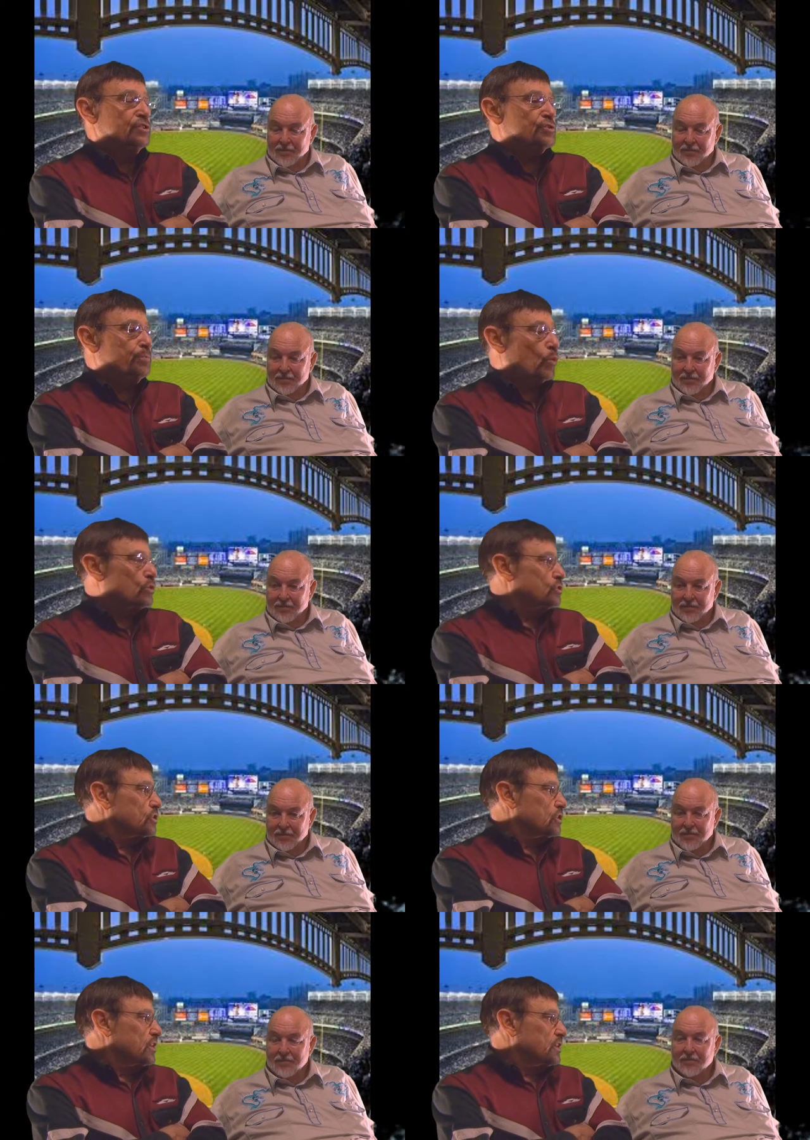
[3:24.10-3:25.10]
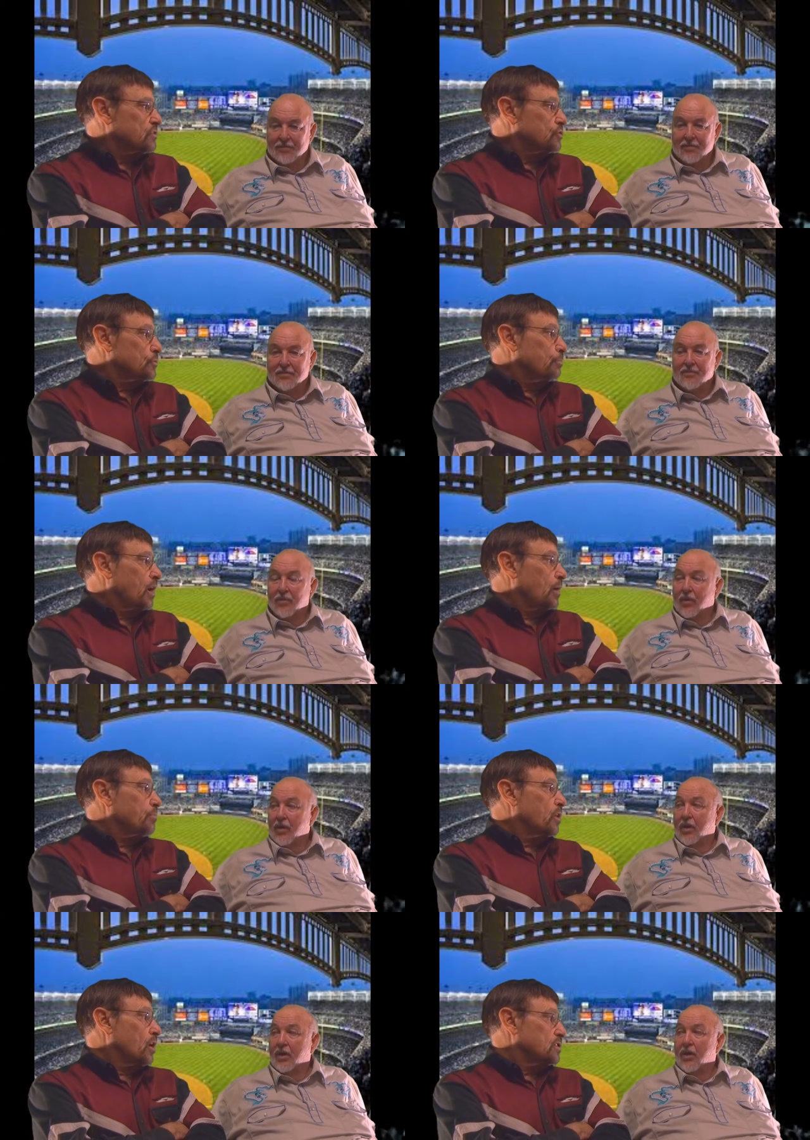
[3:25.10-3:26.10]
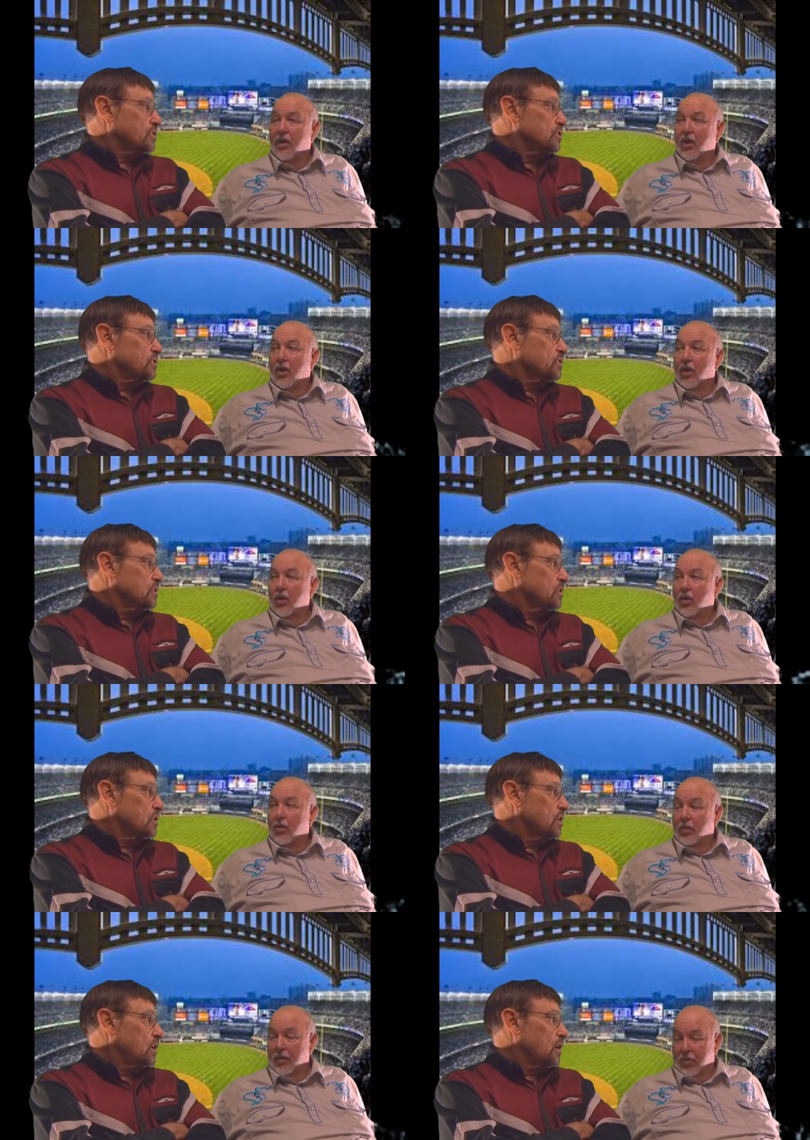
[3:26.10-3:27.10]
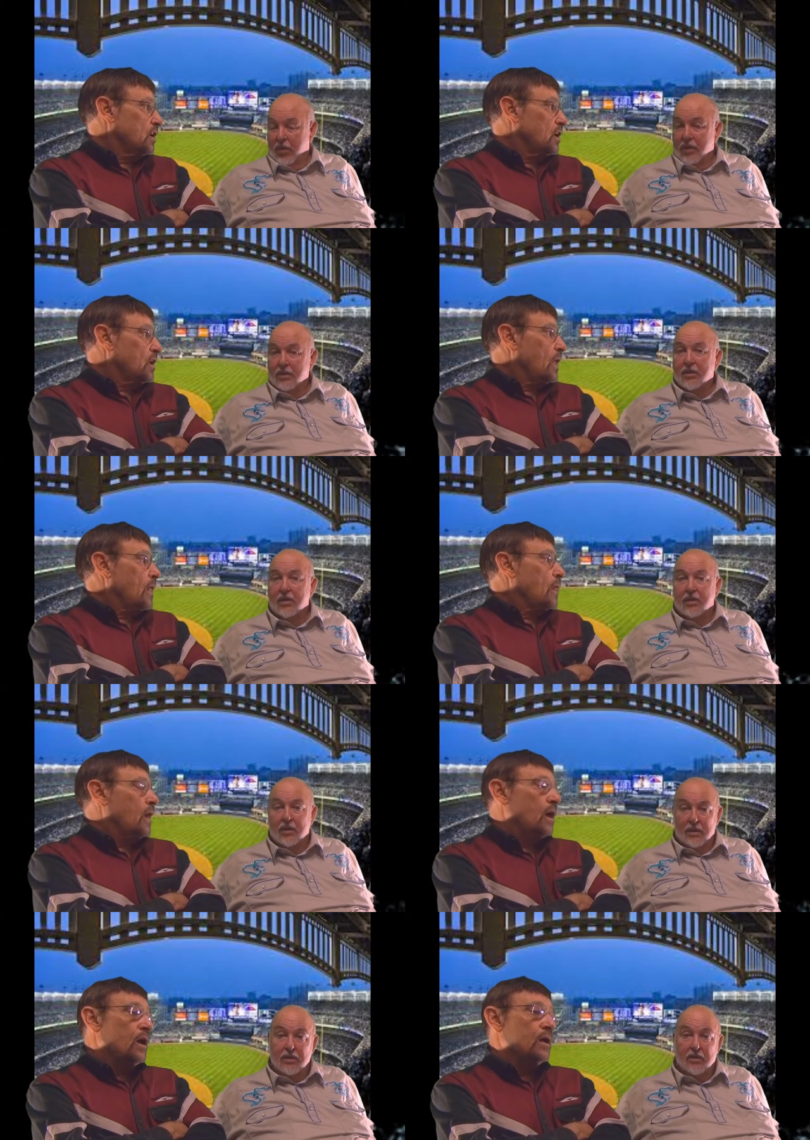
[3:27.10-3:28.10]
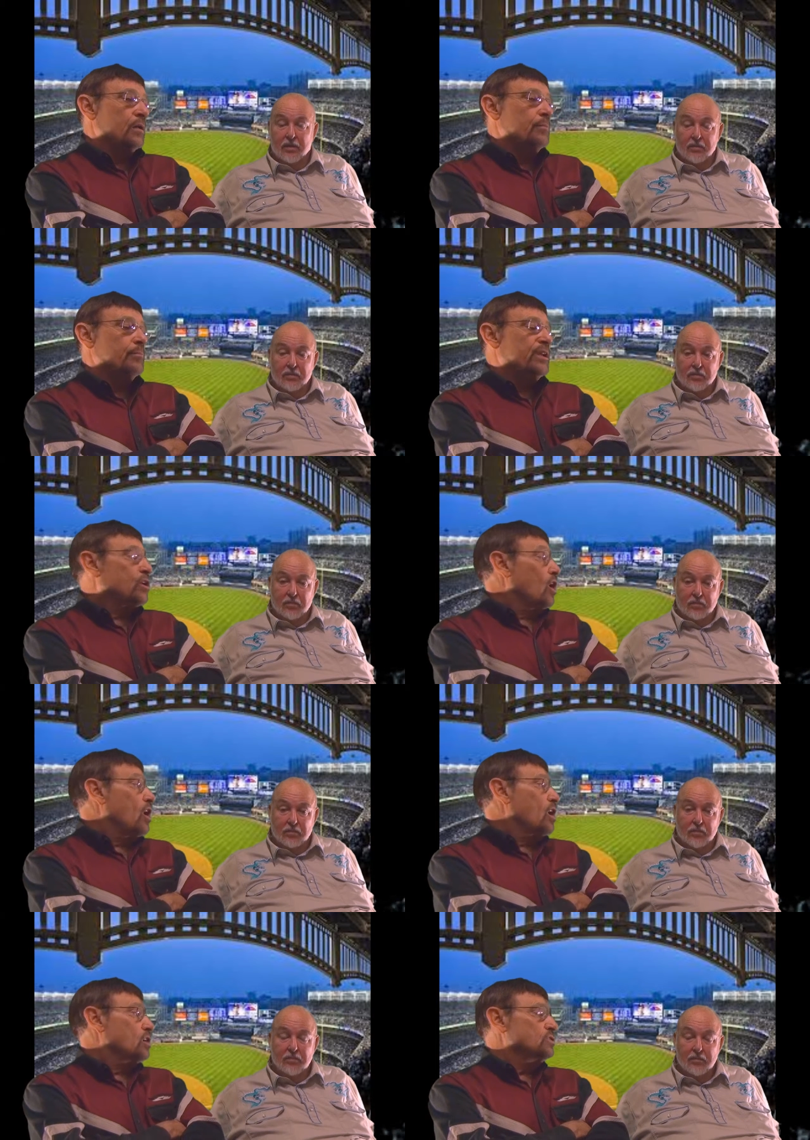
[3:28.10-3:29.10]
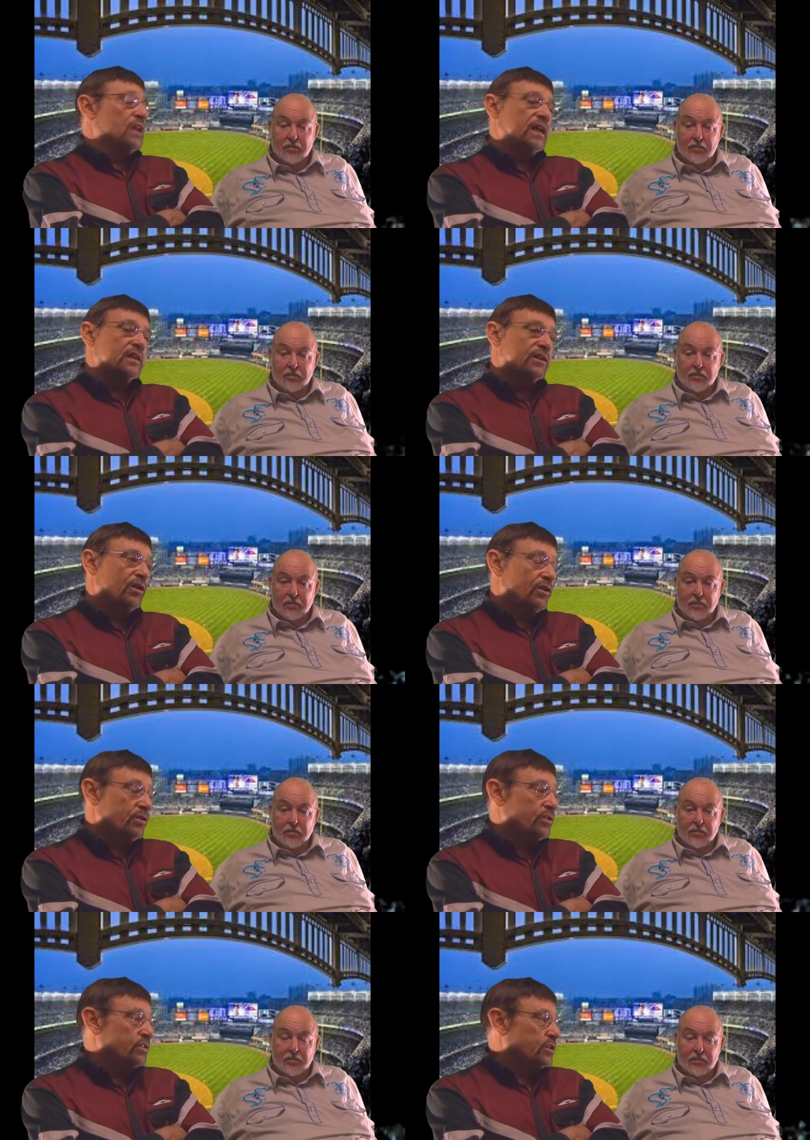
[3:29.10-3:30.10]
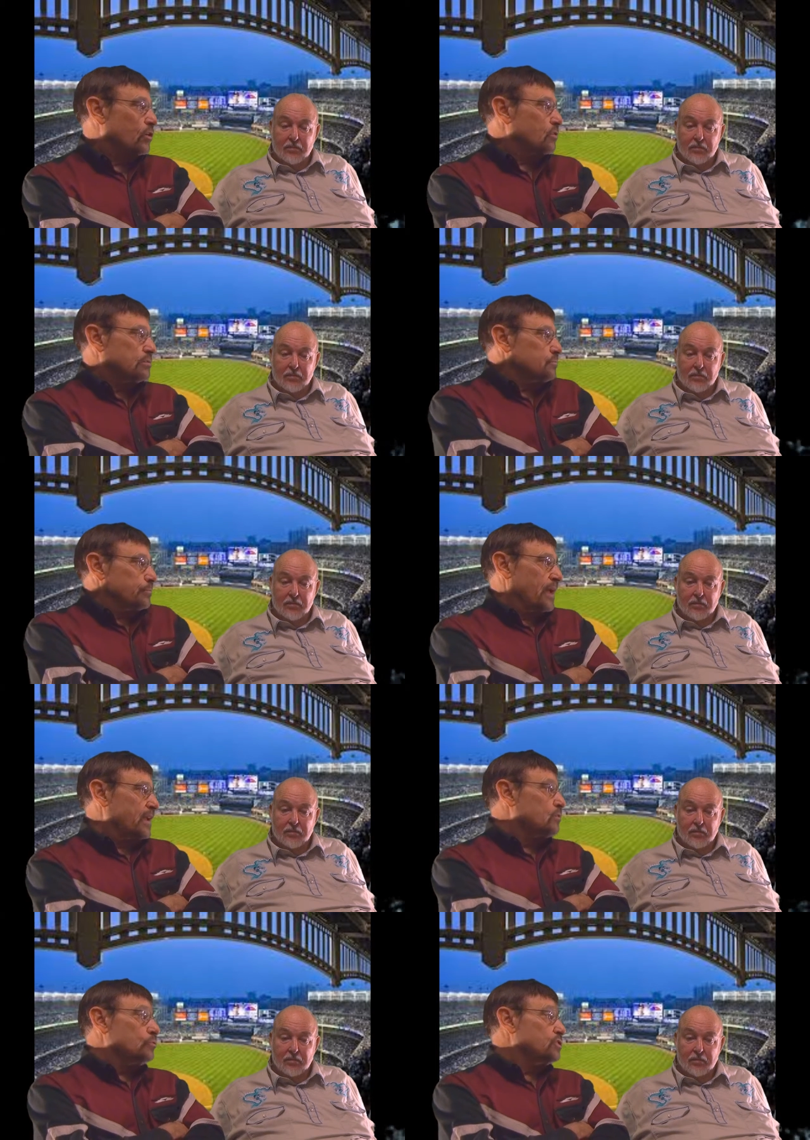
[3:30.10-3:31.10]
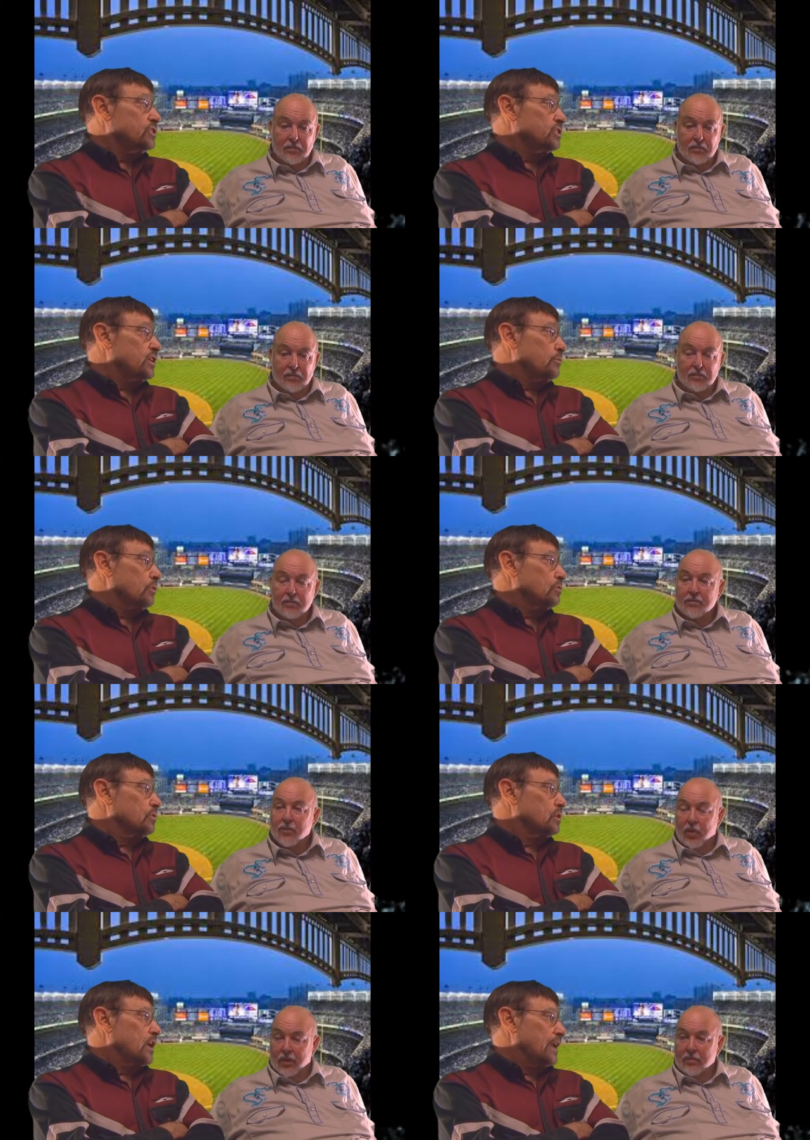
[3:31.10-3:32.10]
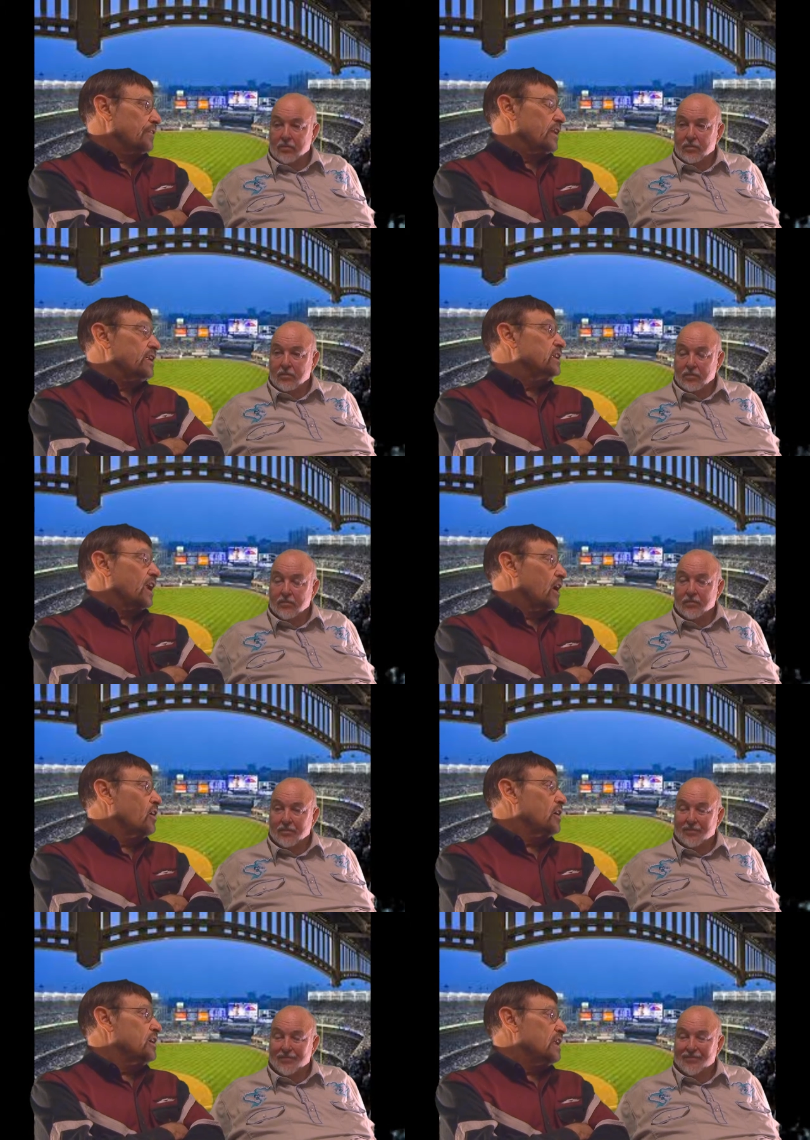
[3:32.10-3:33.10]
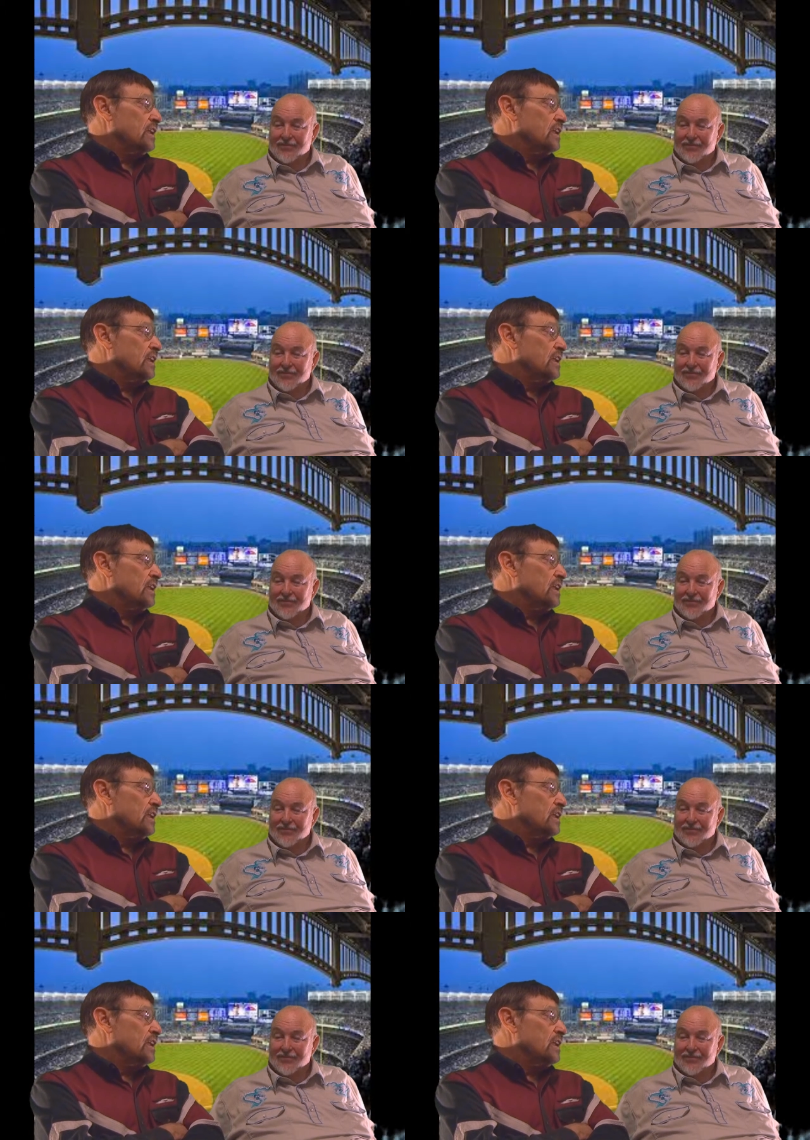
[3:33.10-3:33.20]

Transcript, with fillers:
Speaker 1: the sports announcer Bob Costas. Oh, Bob Costa. Uh, because I had heard, you know, uh, Mantle was his hero, Right. and that he carried